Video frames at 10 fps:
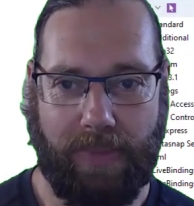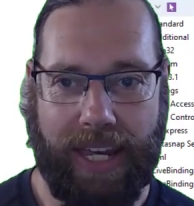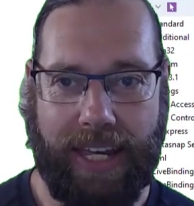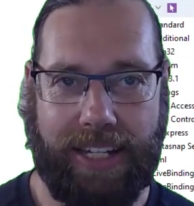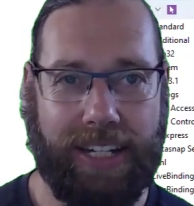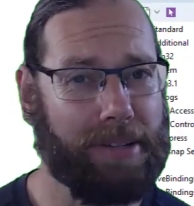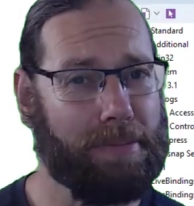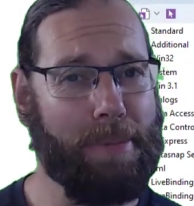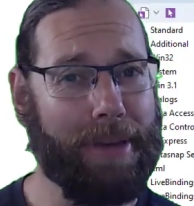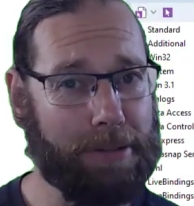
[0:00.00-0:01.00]
And it
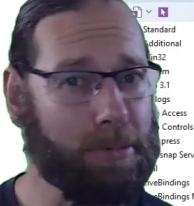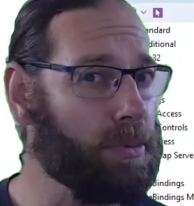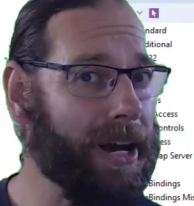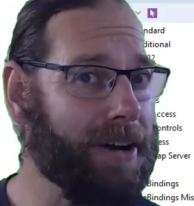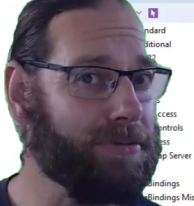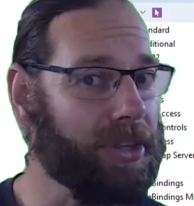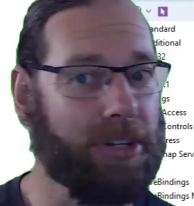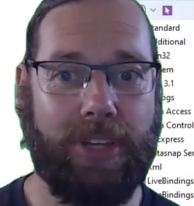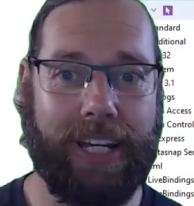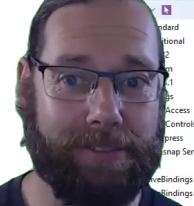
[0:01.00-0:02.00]
may be a little bit more powerful than
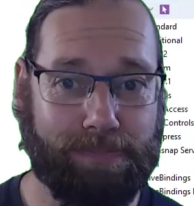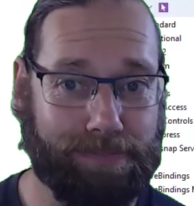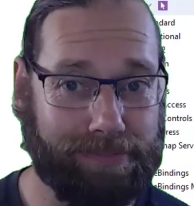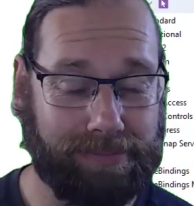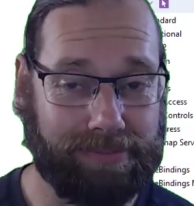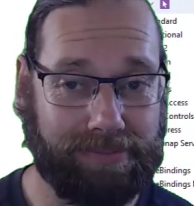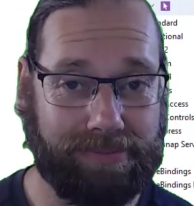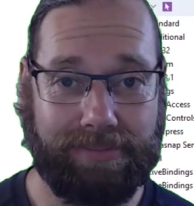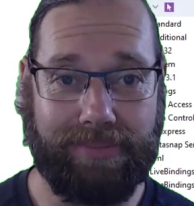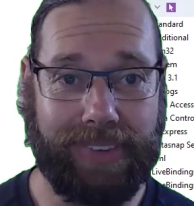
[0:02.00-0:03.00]
you think.
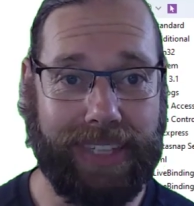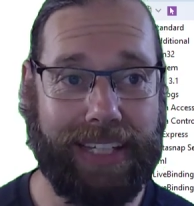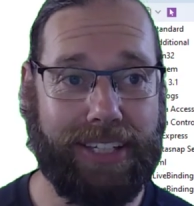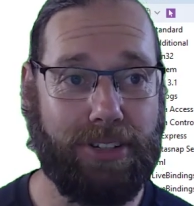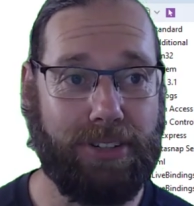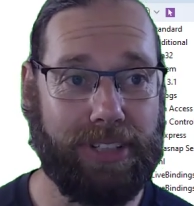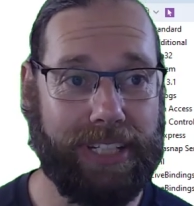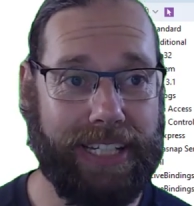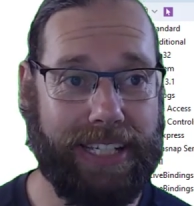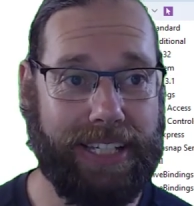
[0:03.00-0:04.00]
So
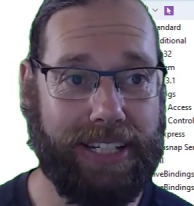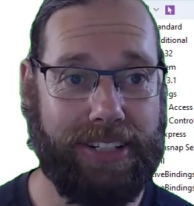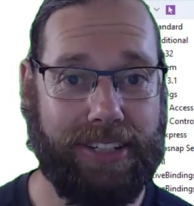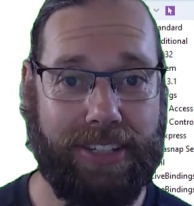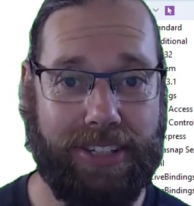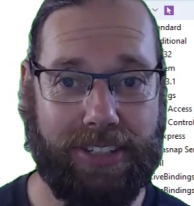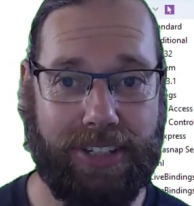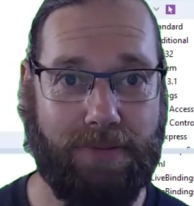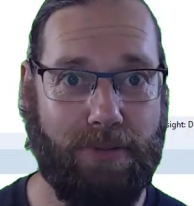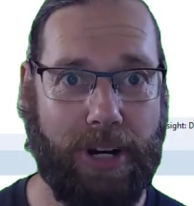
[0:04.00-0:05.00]
in this
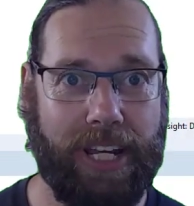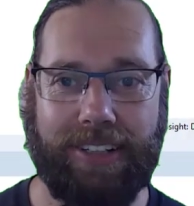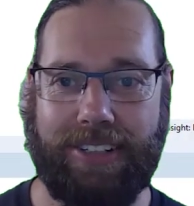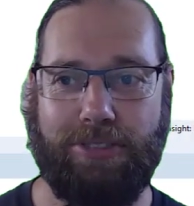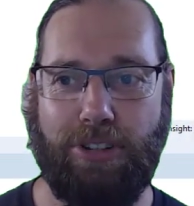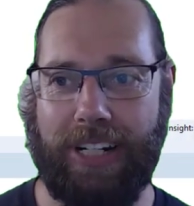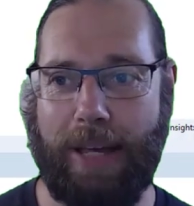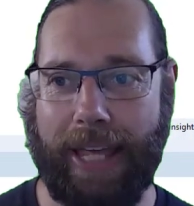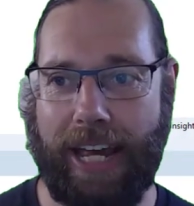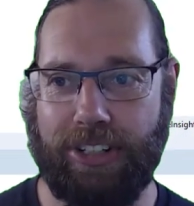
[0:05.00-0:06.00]
very trivial
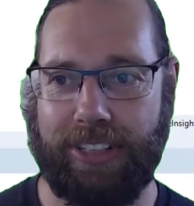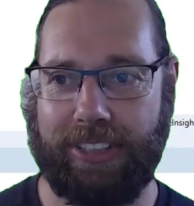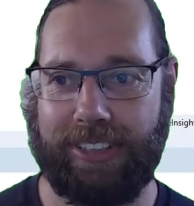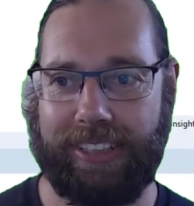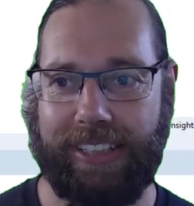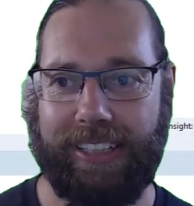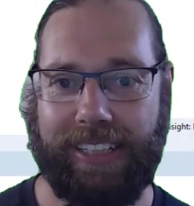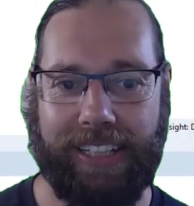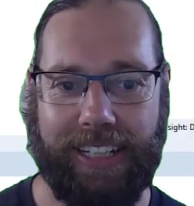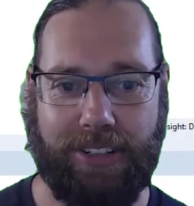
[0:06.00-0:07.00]
application,
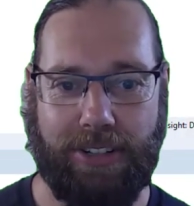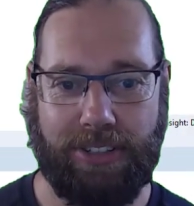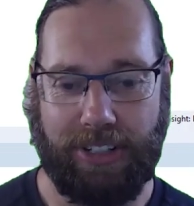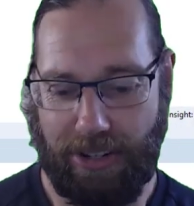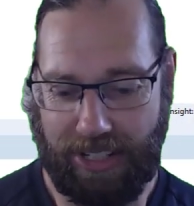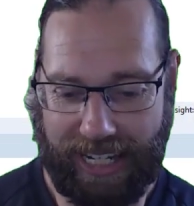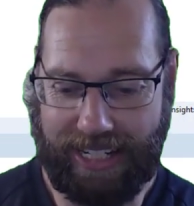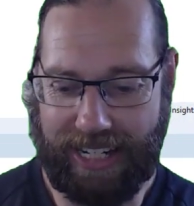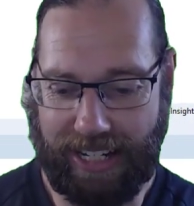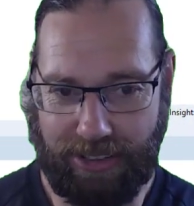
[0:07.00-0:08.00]
it does go to get
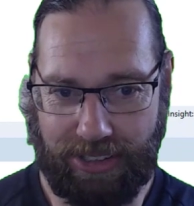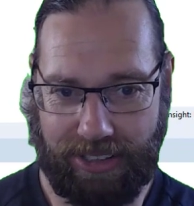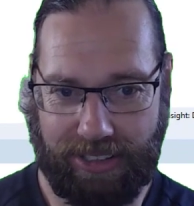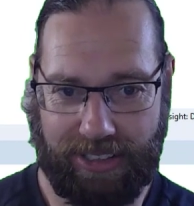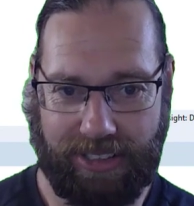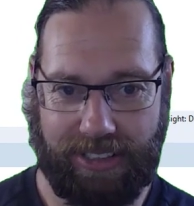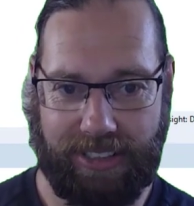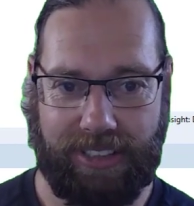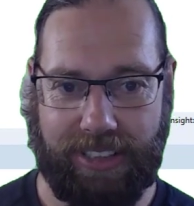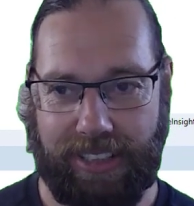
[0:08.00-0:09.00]
details,
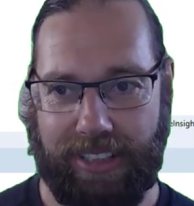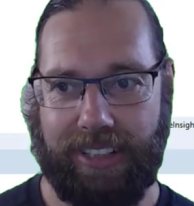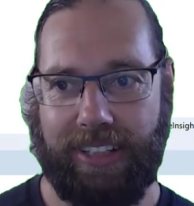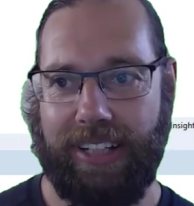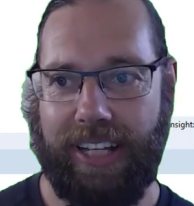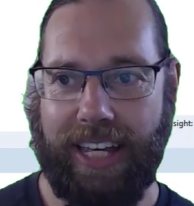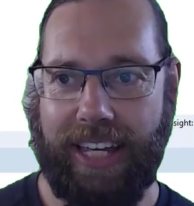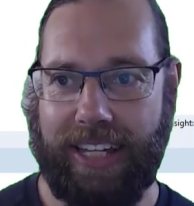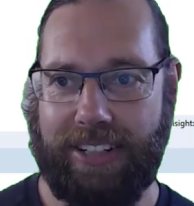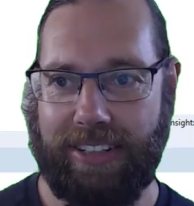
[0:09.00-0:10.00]

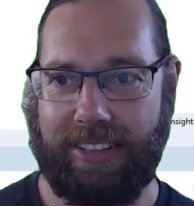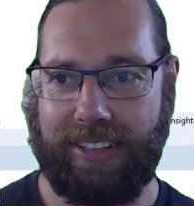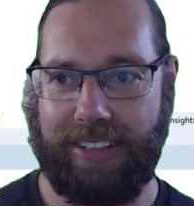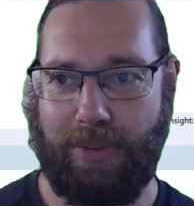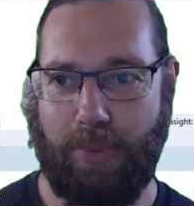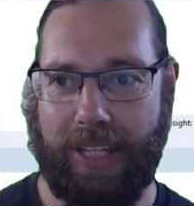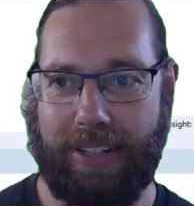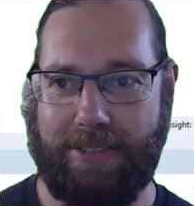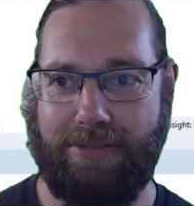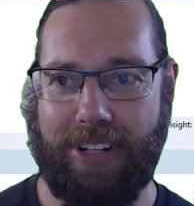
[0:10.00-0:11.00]
and we
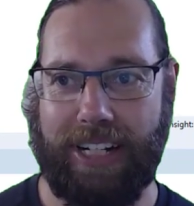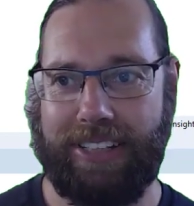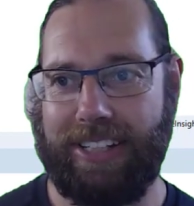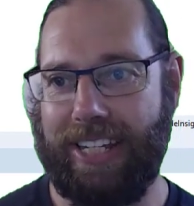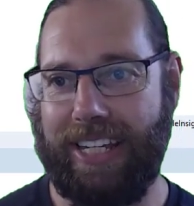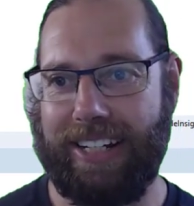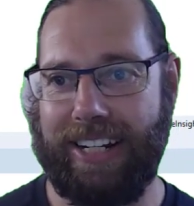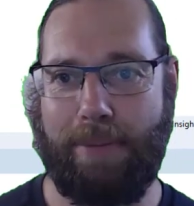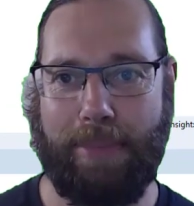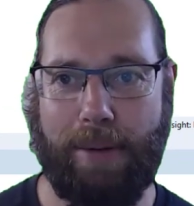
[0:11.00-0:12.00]
fill in the
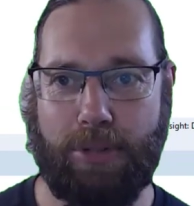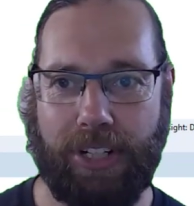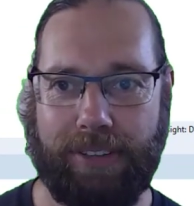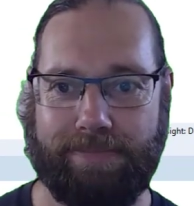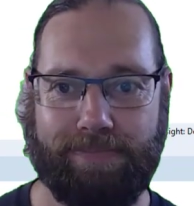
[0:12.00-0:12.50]
name caption.